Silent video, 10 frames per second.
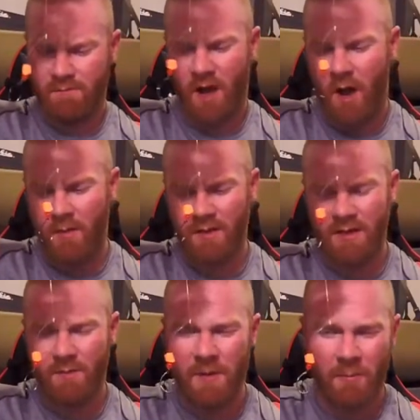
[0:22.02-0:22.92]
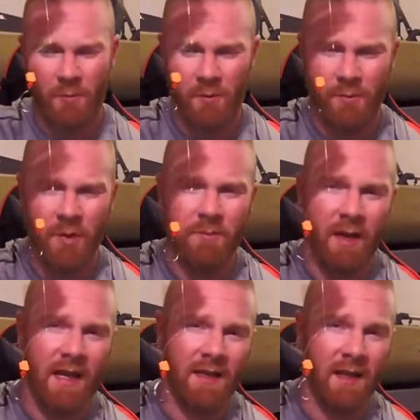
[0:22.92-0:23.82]
commonly people will put
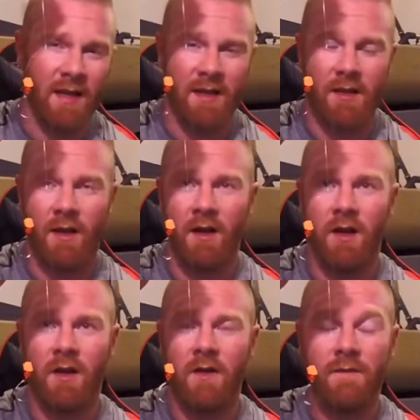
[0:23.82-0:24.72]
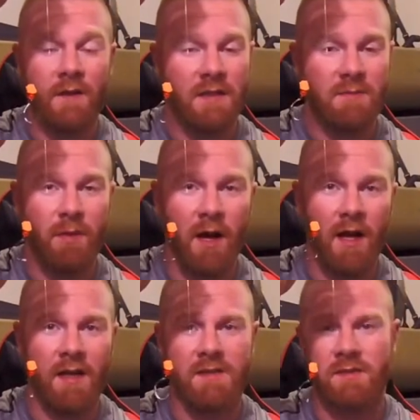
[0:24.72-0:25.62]
bait like uh, fish
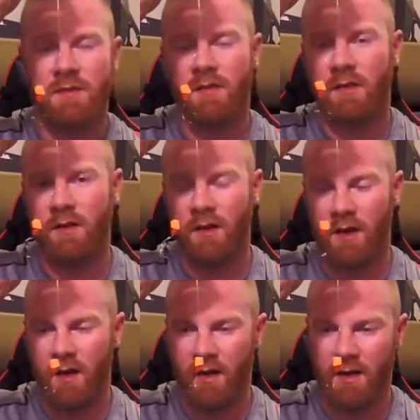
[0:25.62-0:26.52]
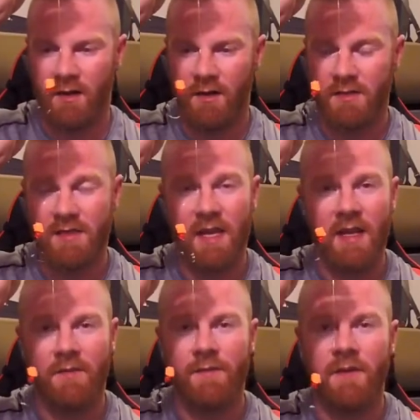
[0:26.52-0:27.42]
bites, uh,
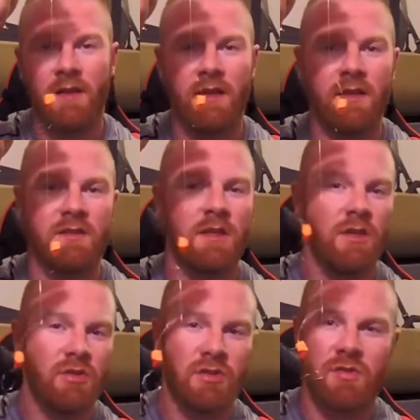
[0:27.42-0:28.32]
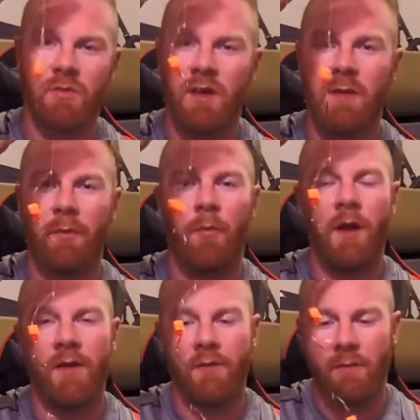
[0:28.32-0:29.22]
sand fleas, shrimp,
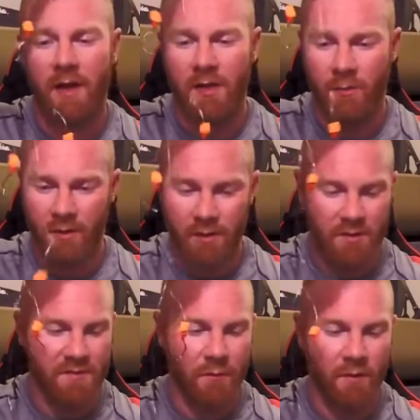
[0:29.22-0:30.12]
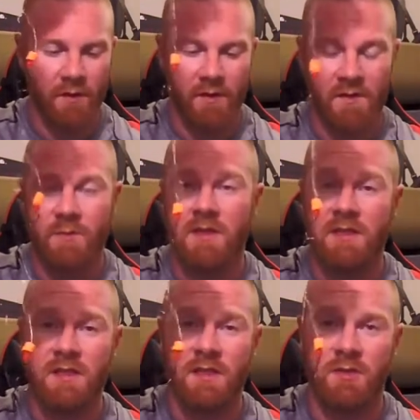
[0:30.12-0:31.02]
whatever bait you want to use for the
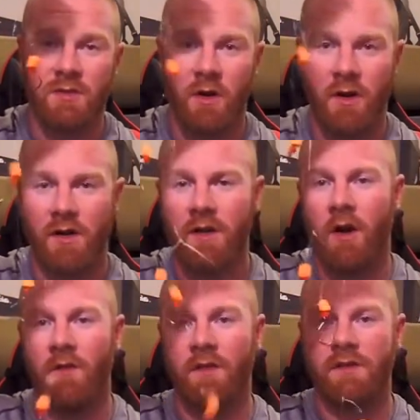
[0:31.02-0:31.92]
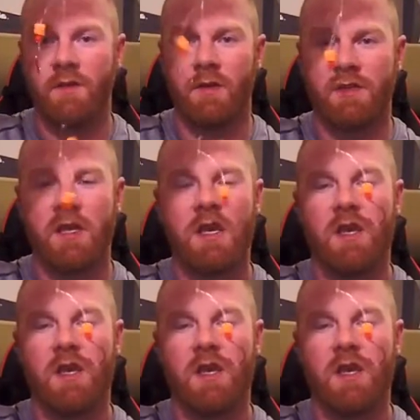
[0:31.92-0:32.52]
species that you're targeting on these hooks.